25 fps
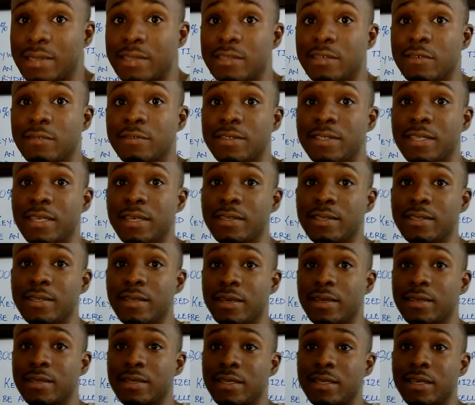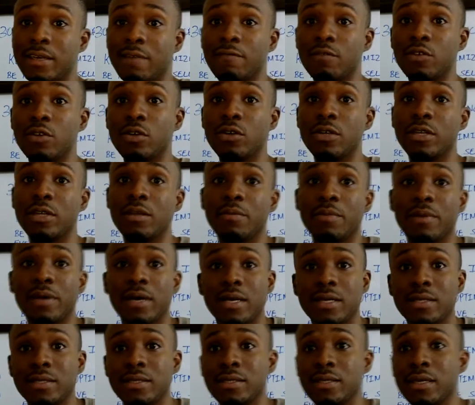6 things that I've done in the
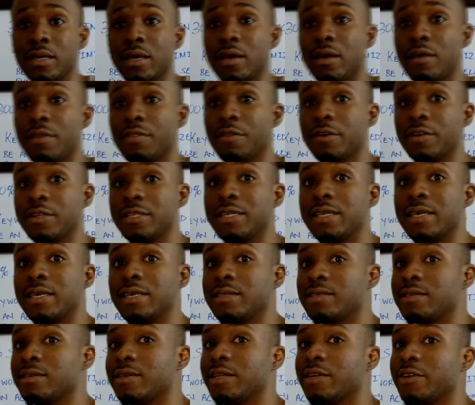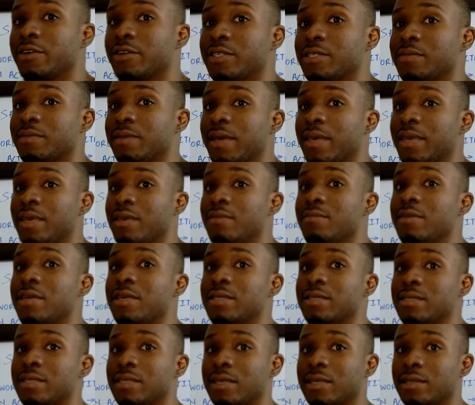past 30 days to increase my eBay
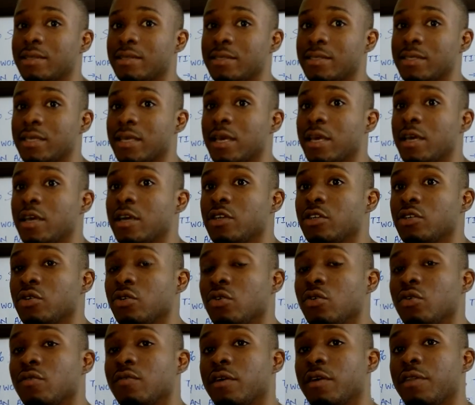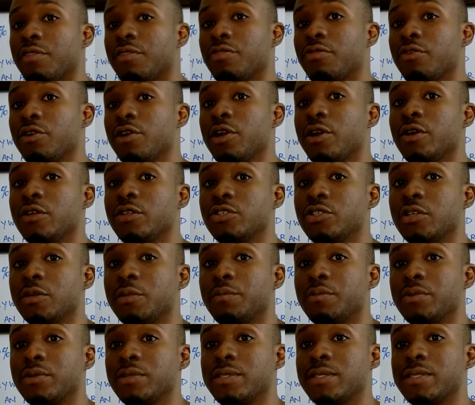sales to over
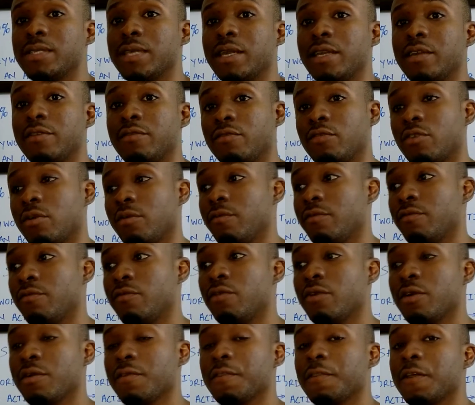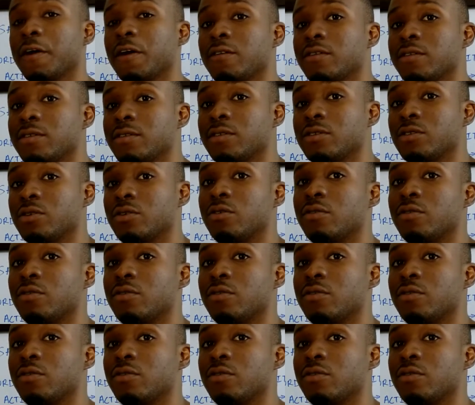300%, from $4,000 to over